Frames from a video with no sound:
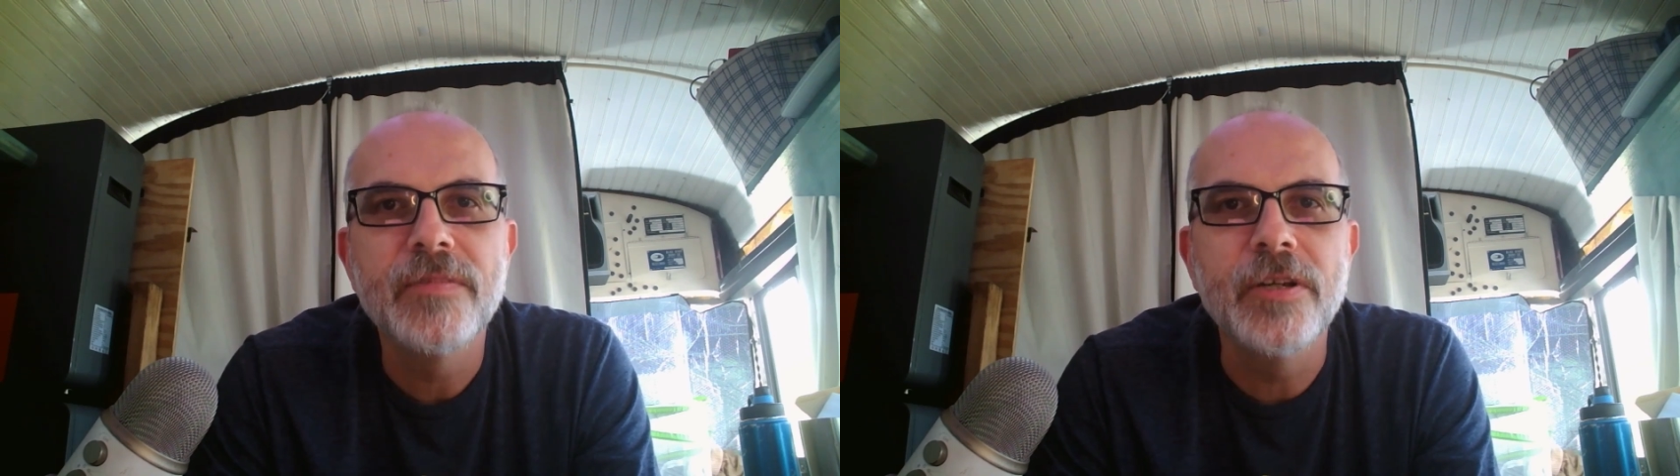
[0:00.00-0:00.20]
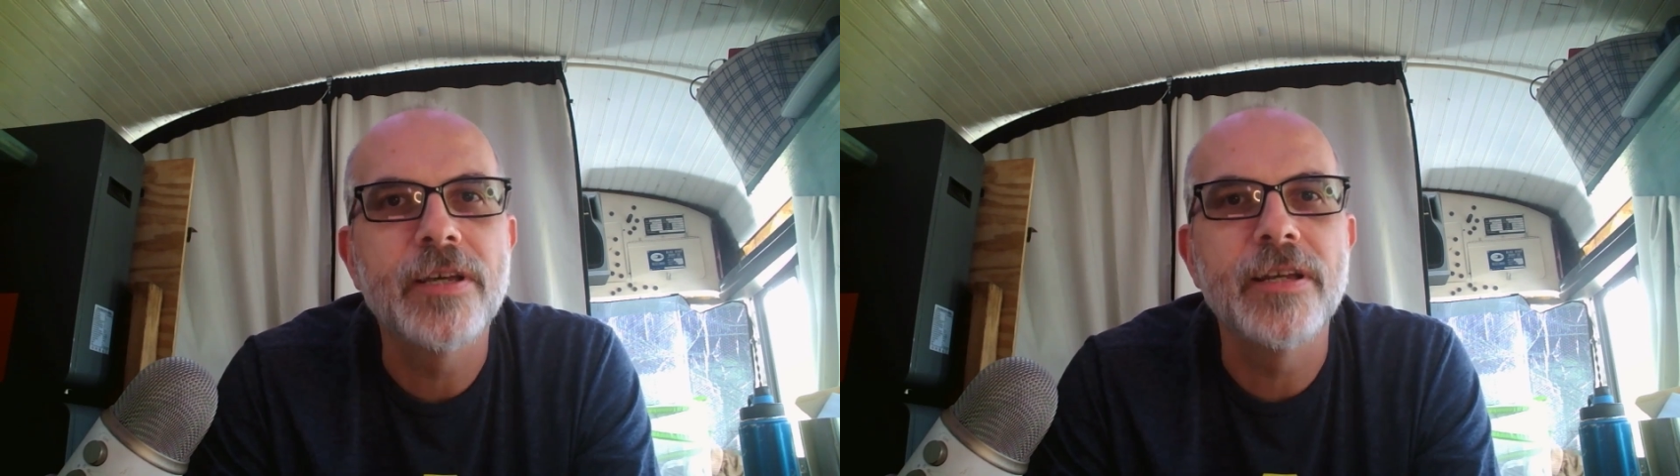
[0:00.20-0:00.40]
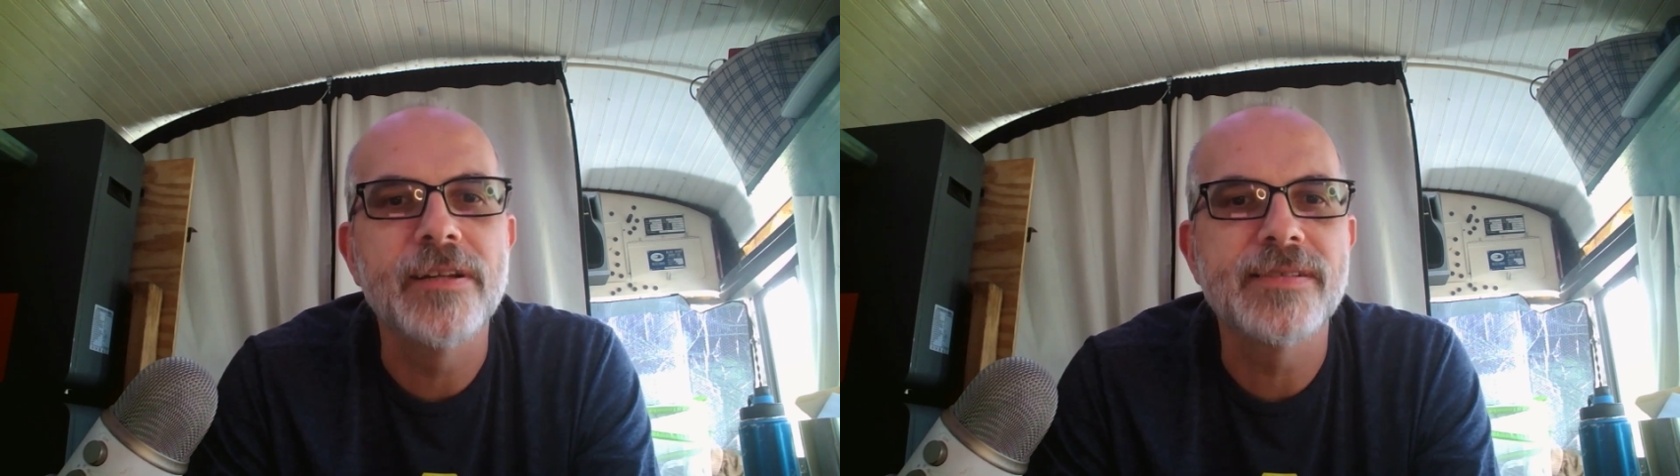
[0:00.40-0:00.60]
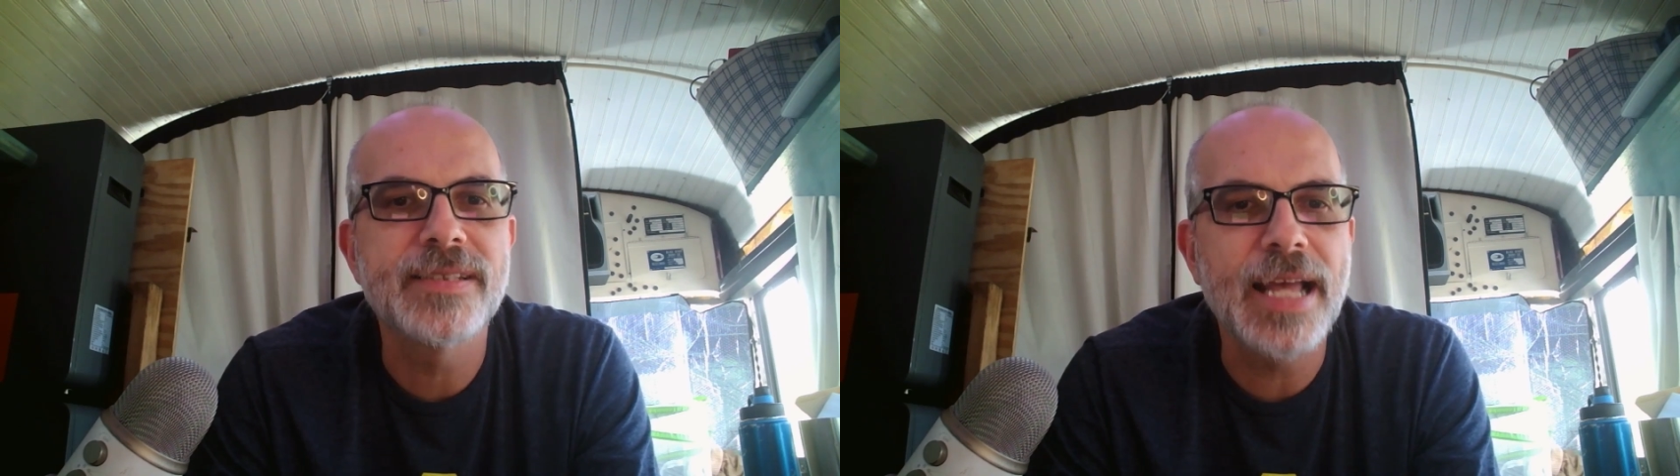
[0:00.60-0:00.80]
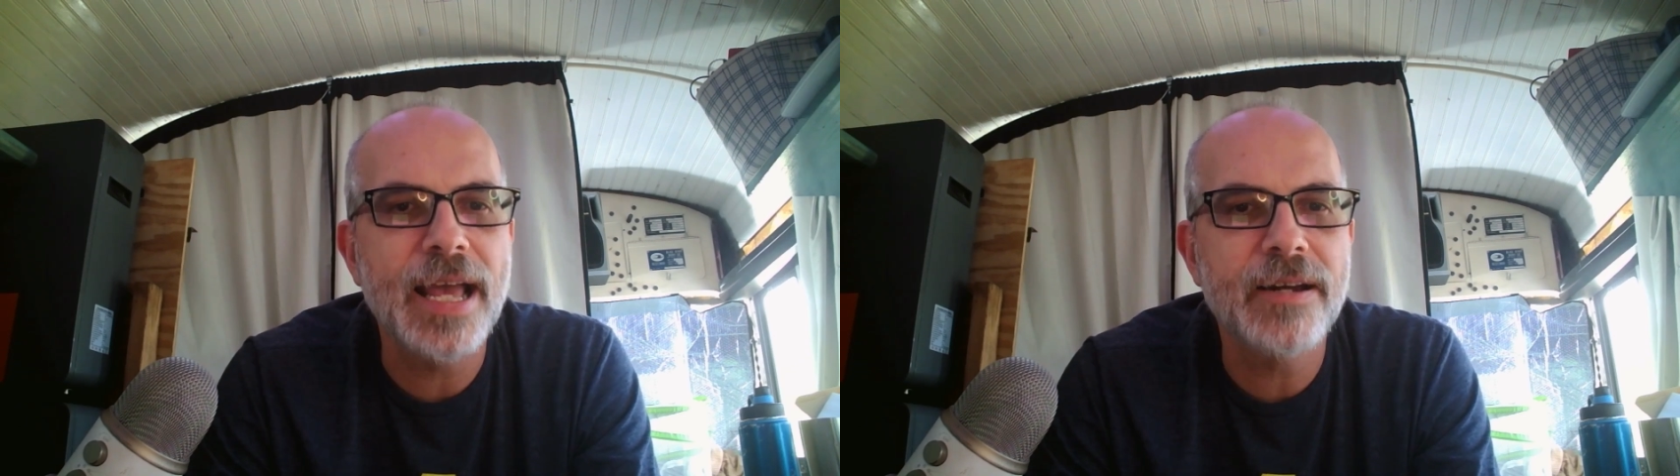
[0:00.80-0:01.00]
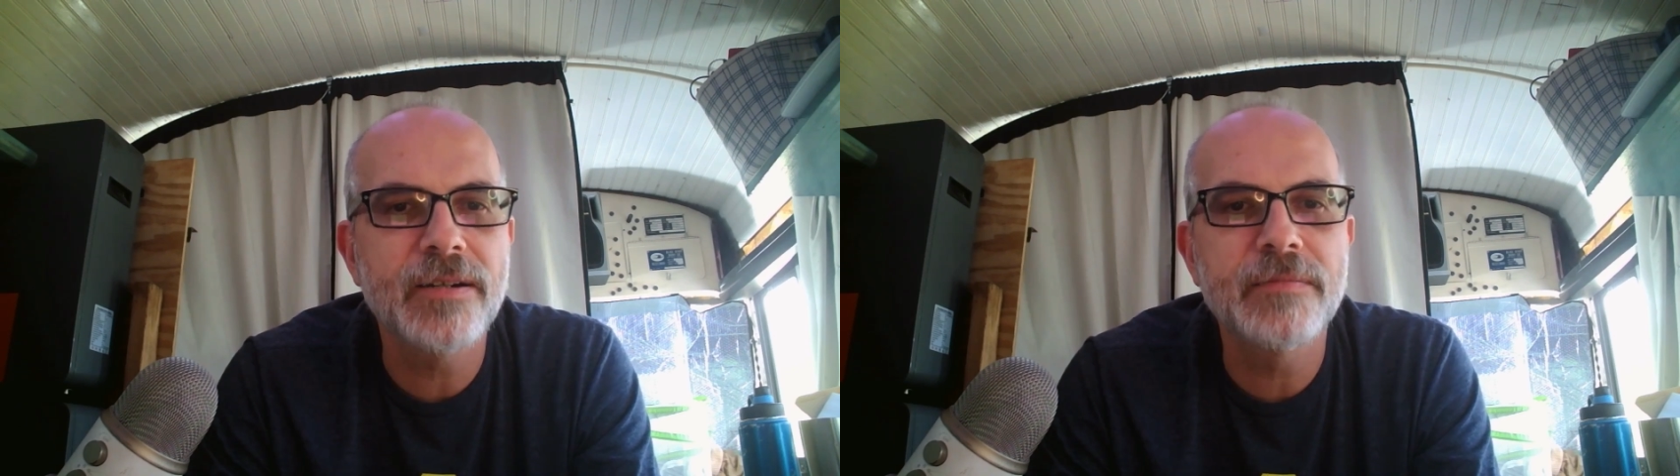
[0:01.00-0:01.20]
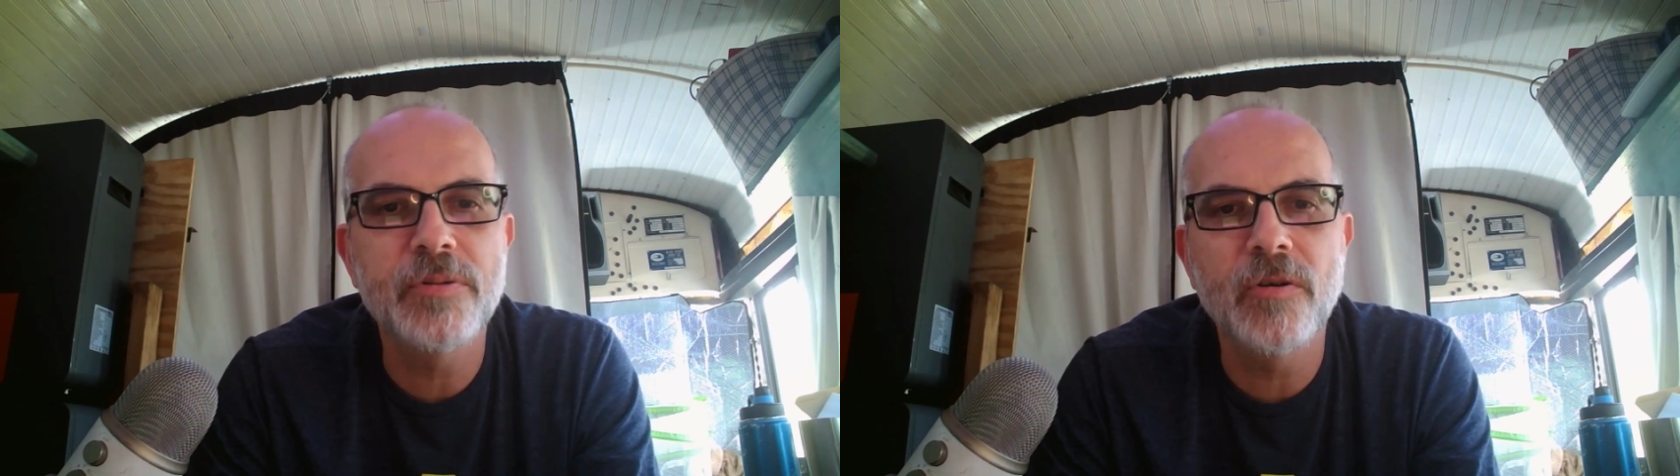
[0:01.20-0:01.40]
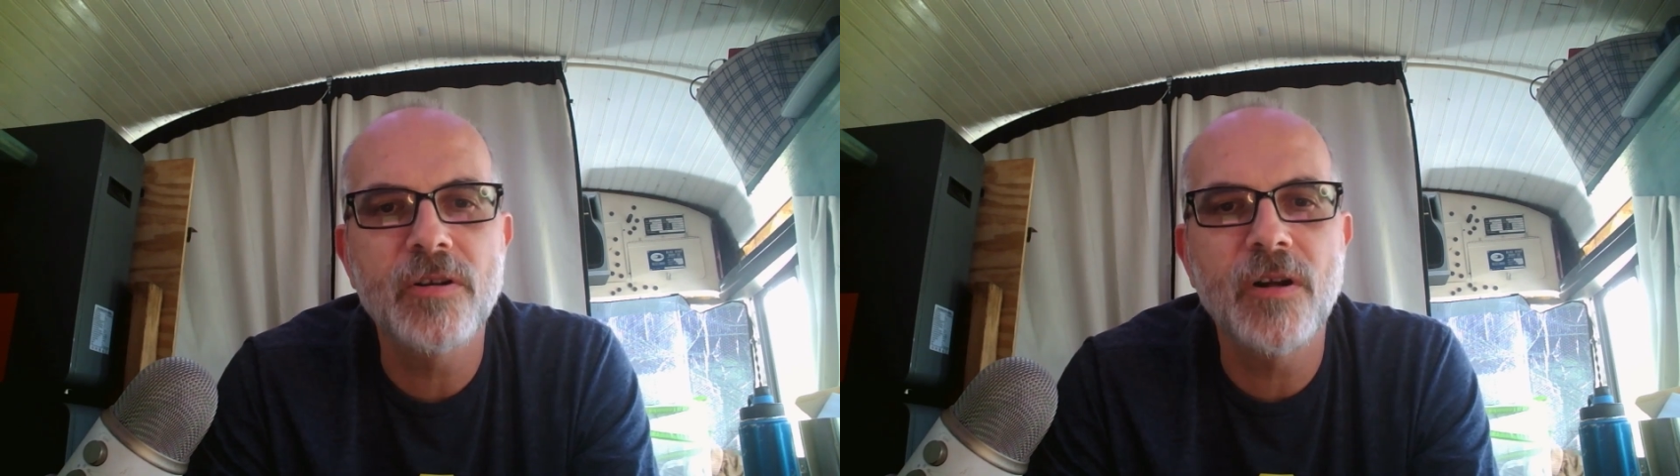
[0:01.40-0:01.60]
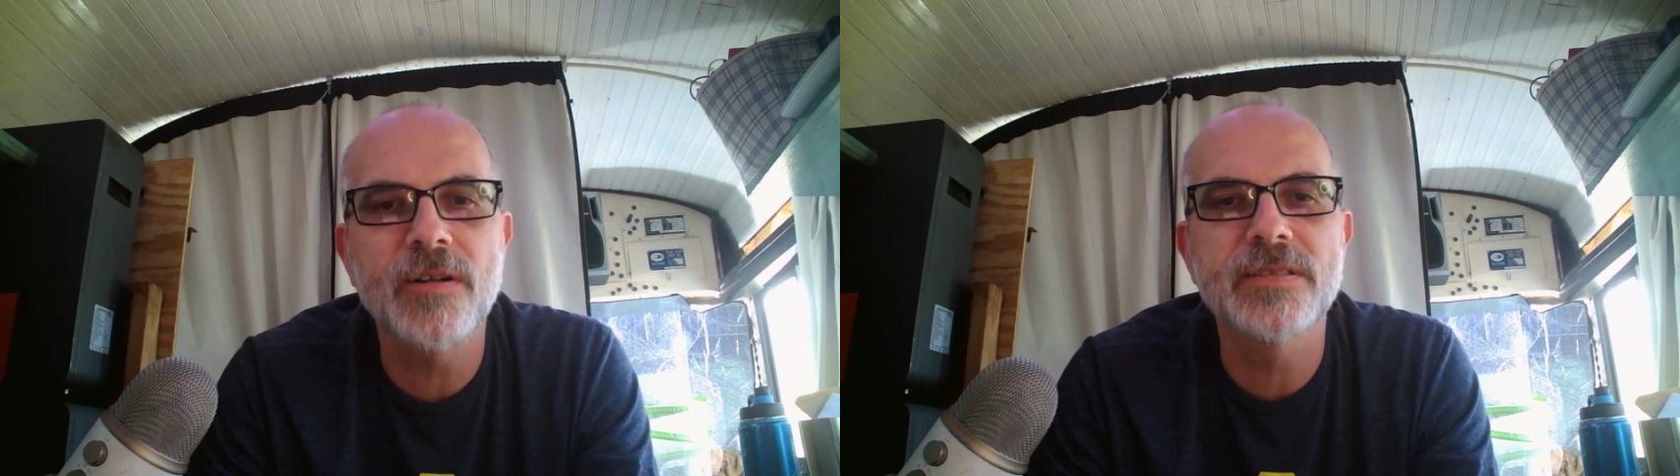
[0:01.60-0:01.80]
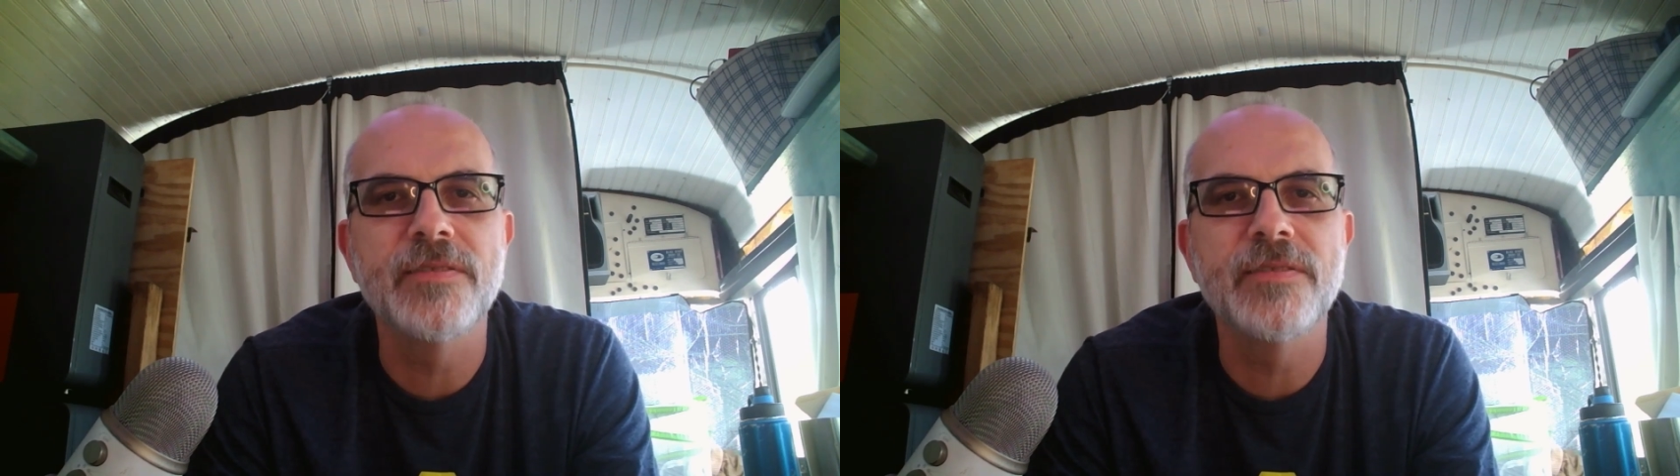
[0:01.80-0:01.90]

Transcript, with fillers: You can use standard protocols